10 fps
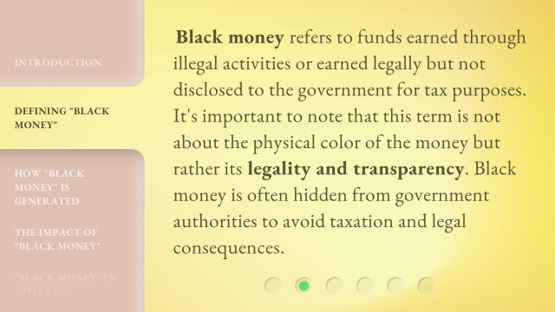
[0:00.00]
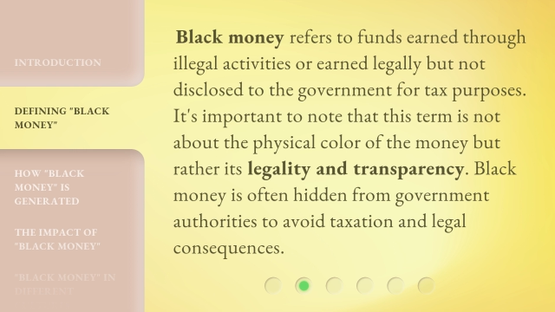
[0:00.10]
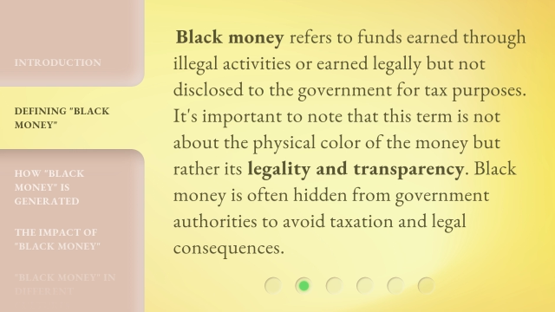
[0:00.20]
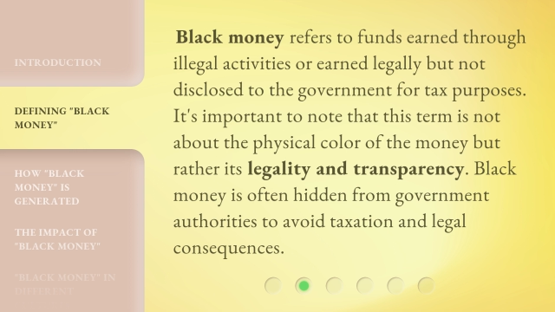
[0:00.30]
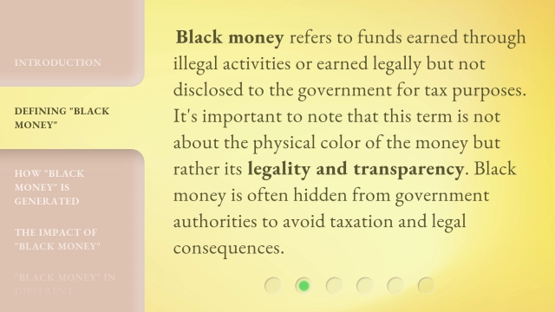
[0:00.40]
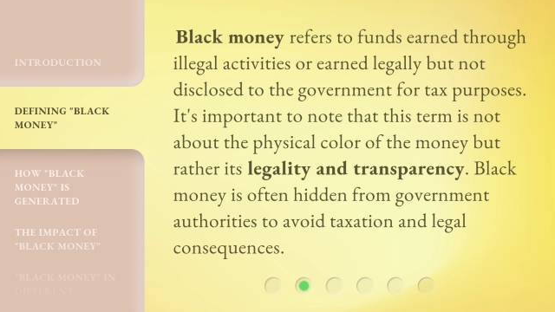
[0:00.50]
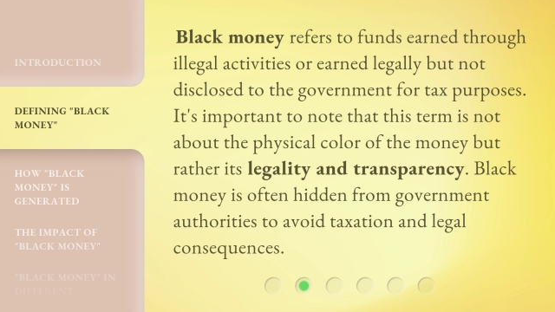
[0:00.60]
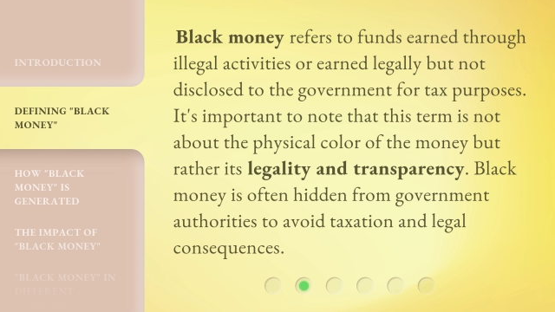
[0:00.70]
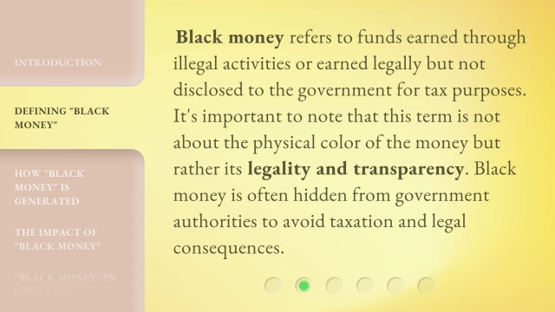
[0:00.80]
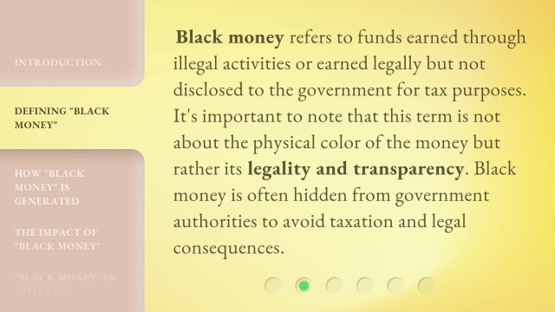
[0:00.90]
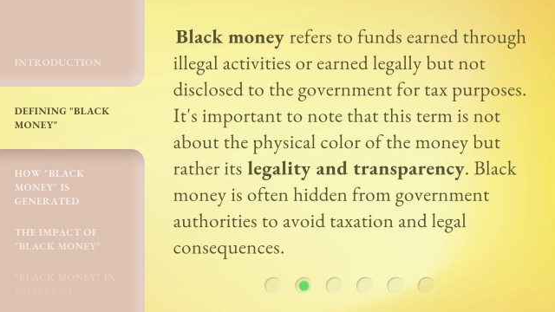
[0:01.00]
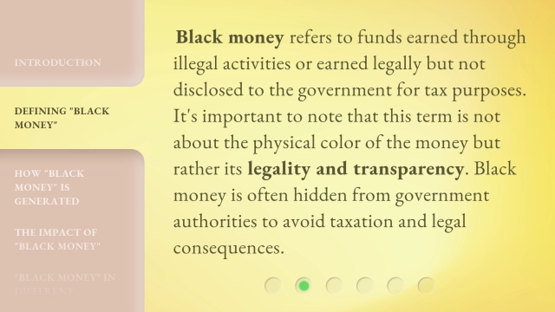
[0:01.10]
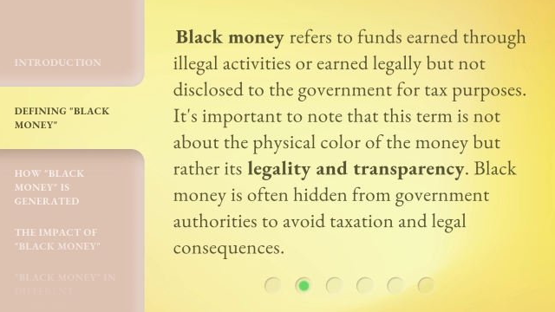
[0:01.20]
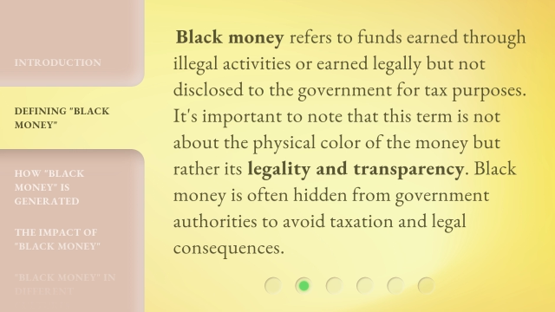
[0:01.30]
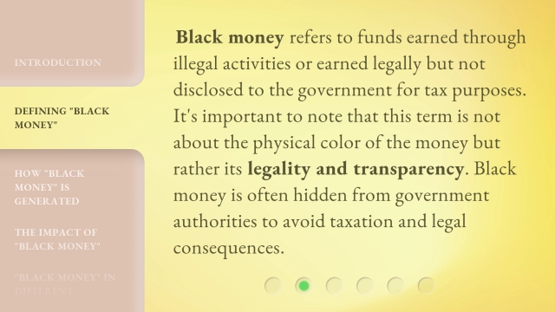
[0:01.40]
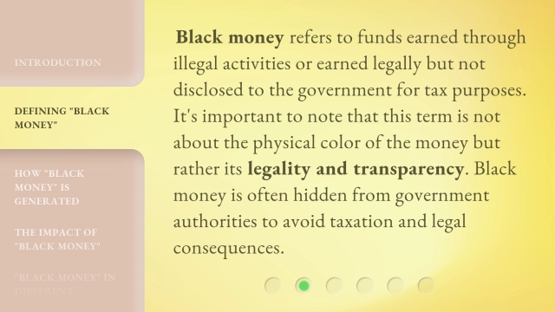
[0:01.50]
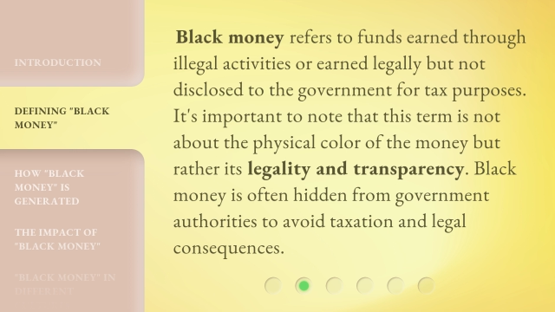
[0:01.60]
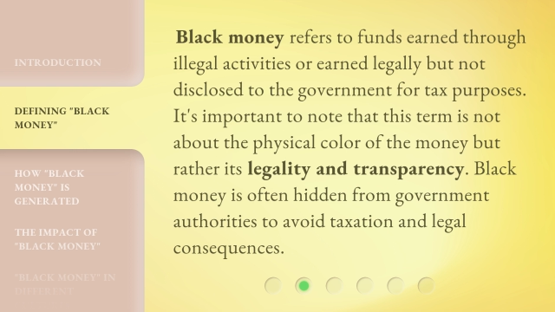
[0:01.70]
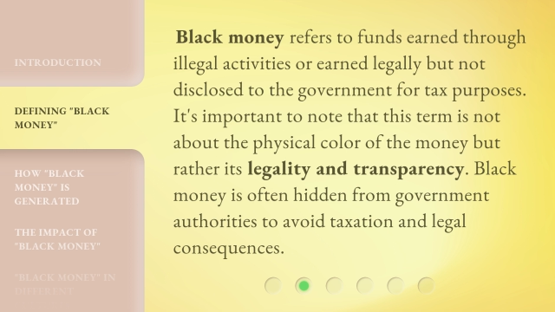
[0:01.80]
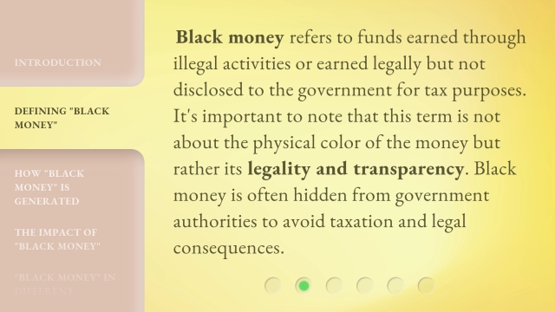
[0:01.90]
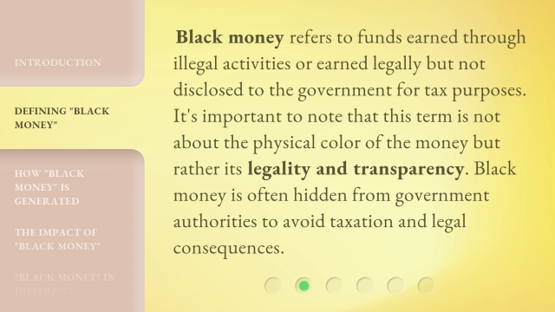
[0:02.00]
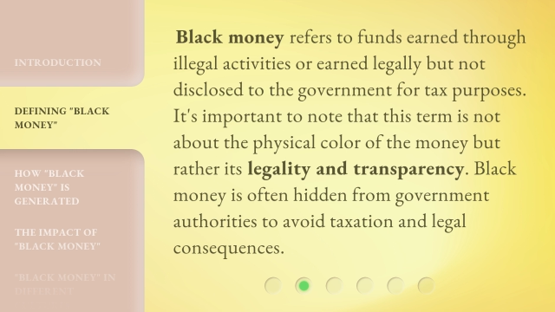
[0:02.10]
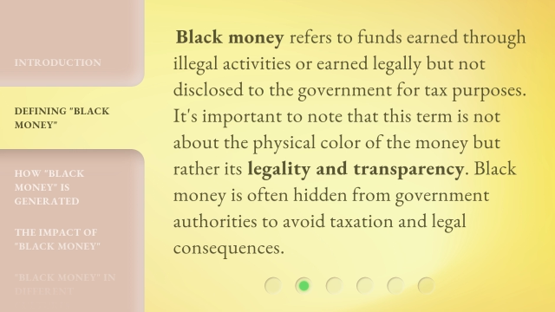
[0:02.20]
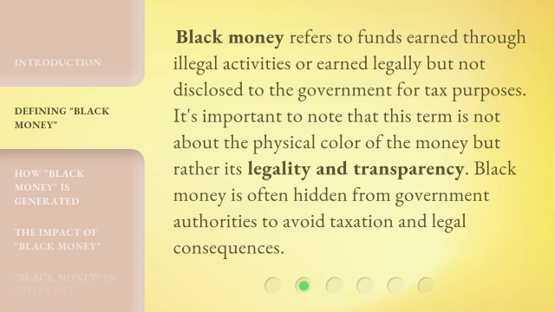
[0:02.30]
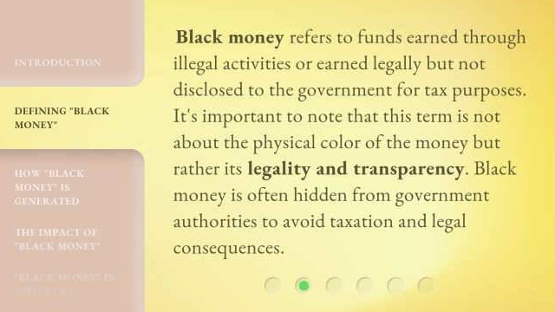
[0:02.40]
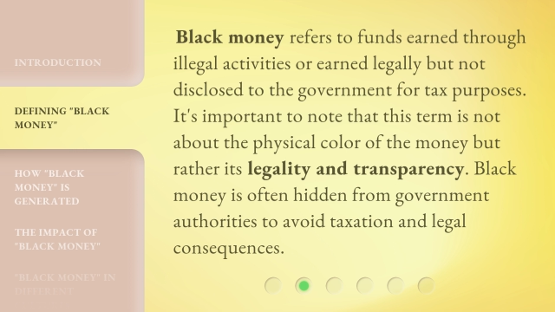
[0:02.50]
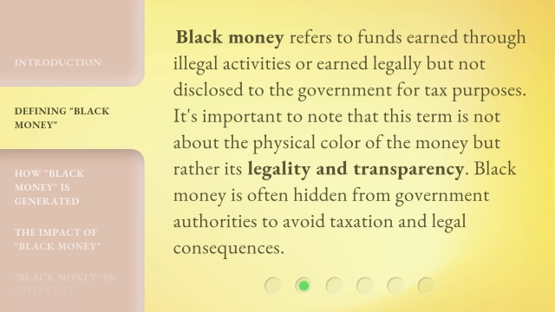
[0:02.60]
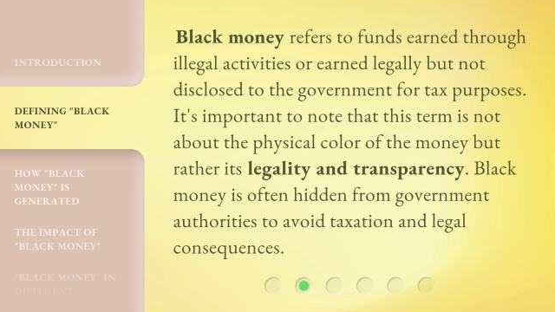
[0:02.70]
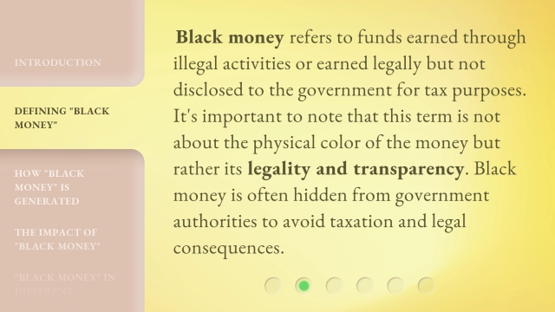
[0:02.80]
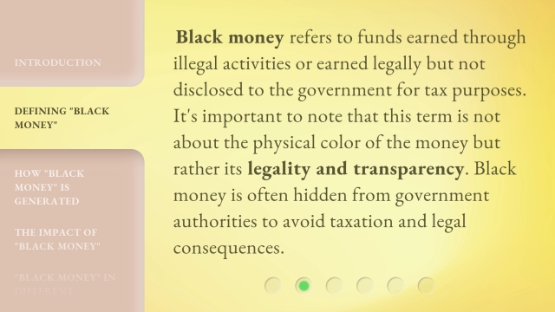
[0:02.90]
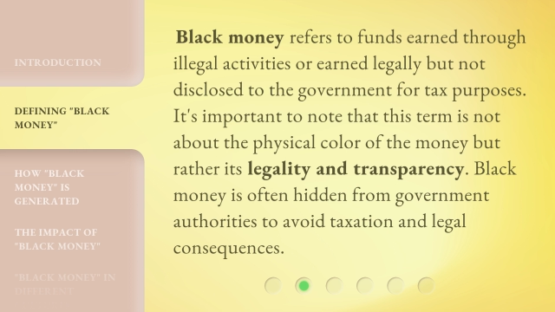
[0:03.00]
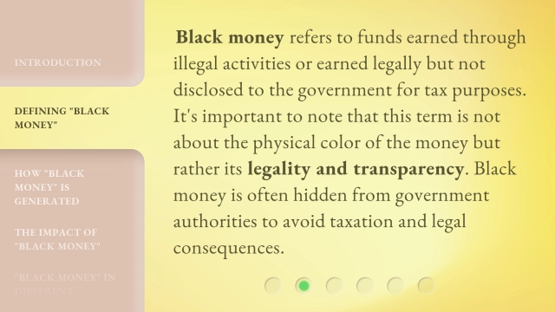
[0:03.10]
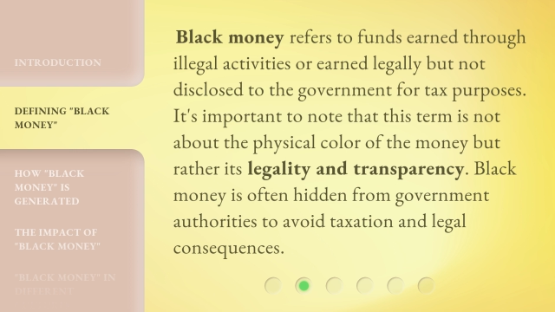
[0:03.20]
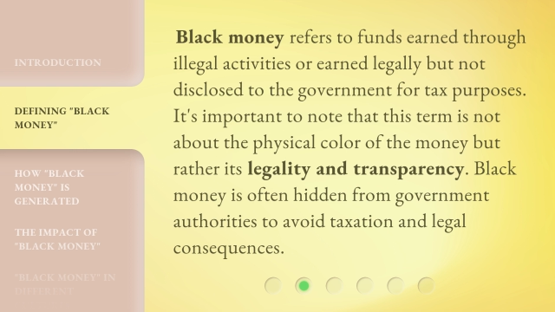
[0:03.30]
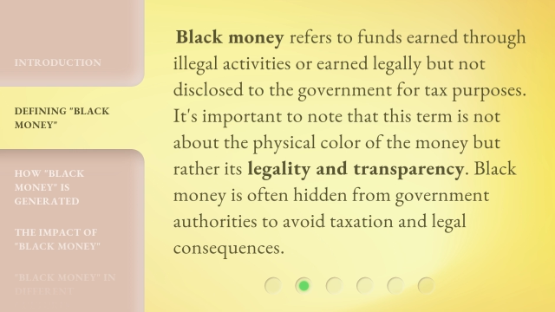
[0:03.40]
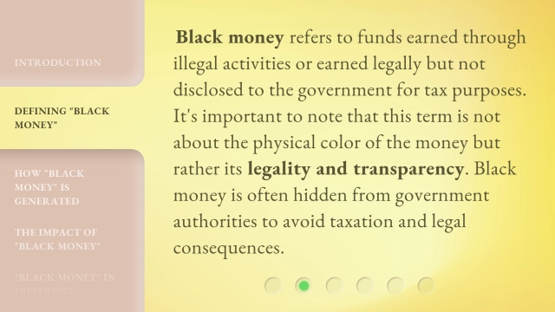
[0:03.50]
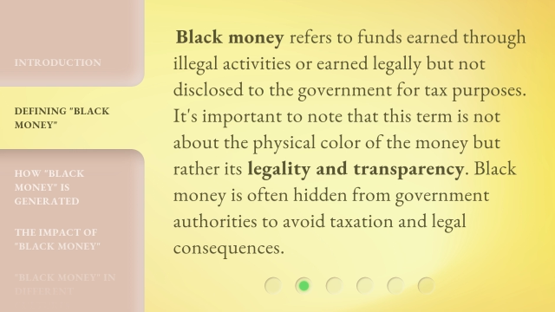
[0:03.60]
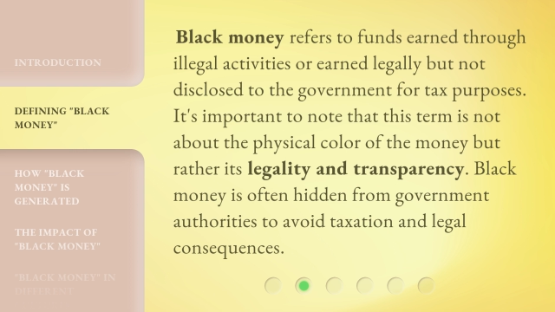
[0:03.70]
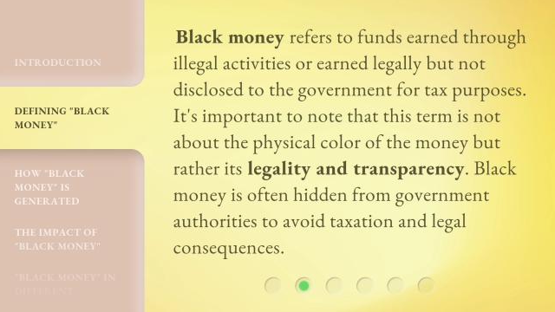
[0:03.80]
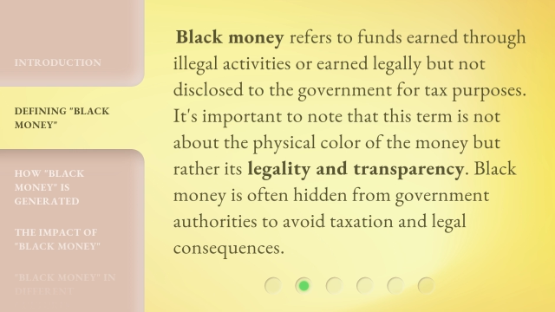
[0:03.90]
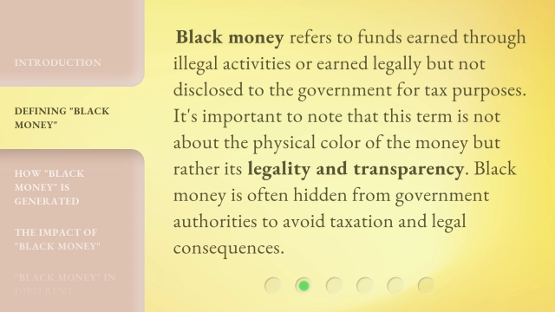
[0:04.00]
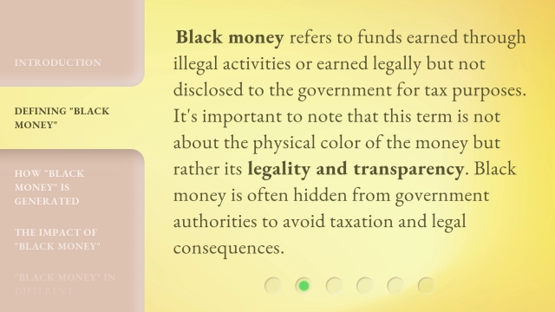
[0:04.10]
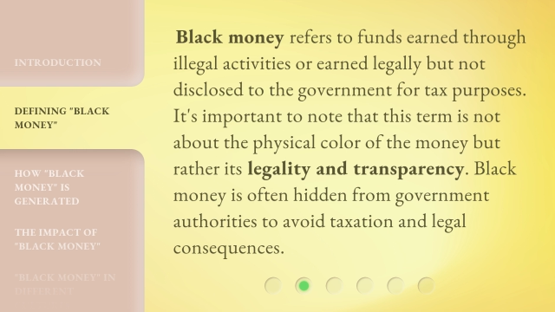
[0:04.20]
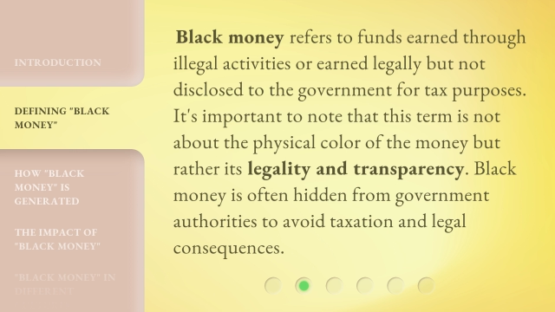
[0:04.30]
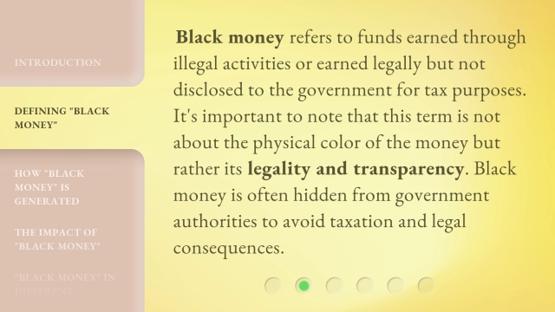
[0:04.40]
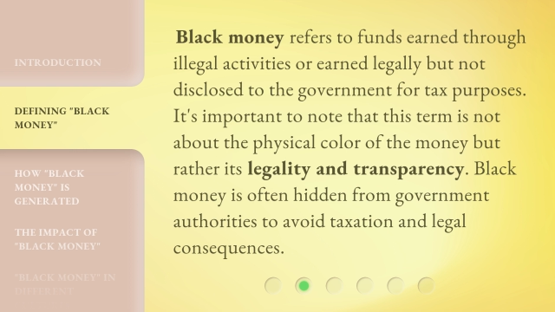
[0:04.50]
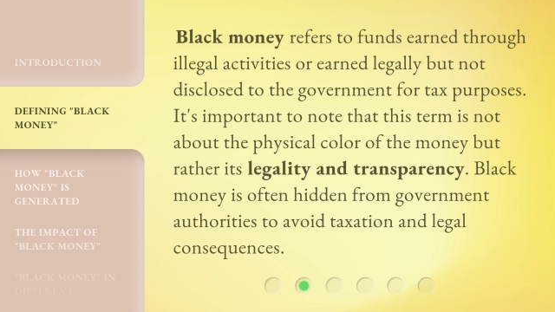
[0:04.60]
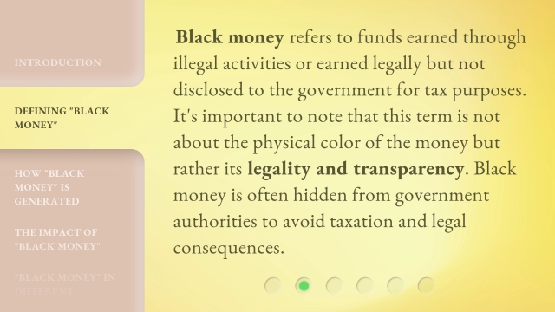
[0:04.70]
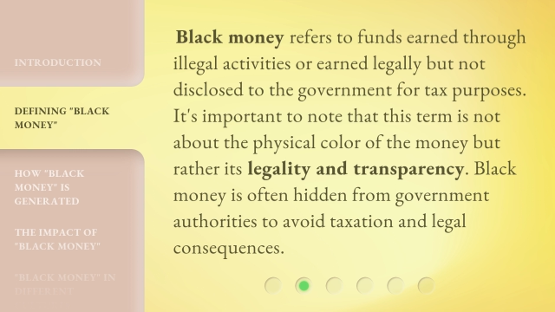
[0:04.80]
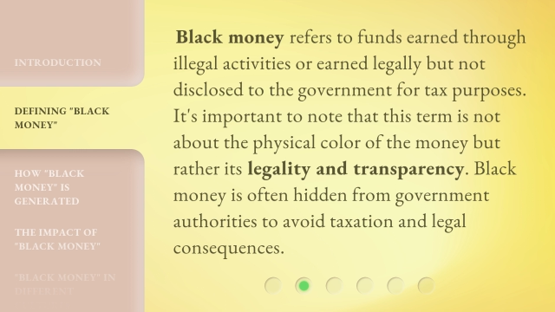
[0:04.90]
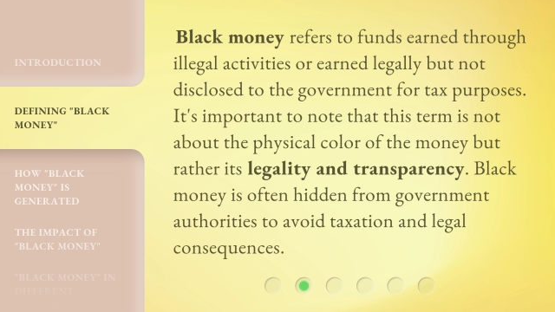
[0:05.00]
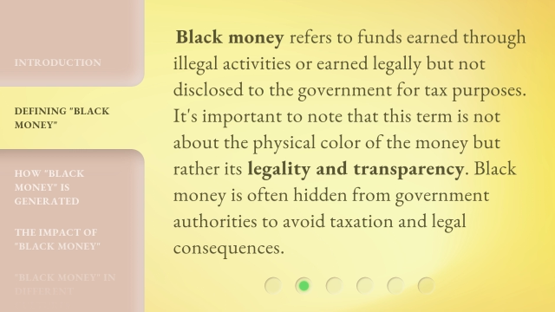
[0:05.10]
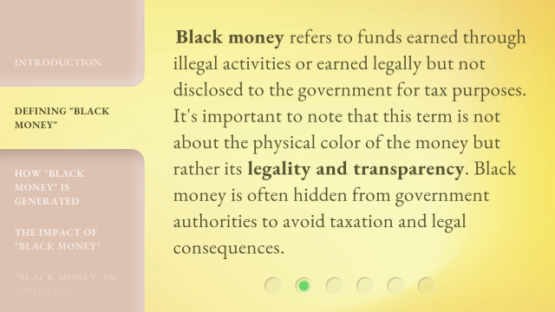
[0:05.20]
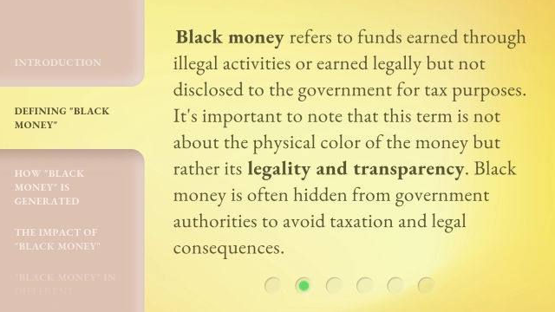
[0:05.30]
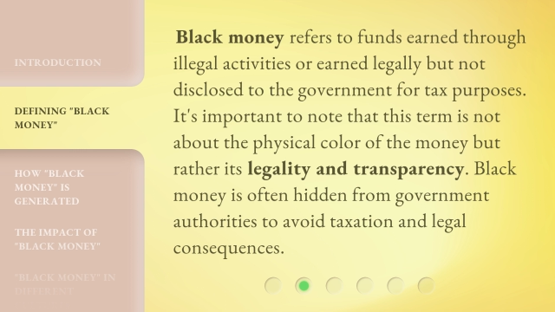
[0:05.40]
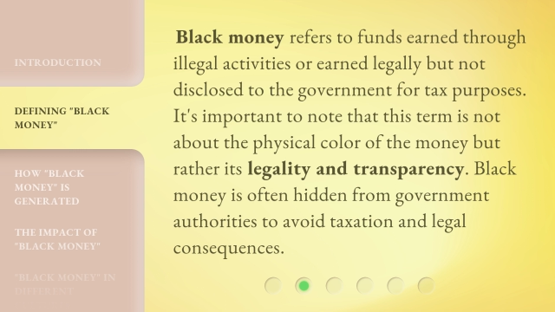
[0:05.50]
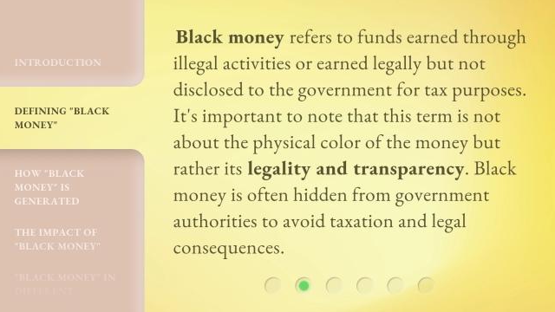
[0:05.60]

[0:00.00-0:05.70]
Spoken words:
Nobody's mouth can be seen.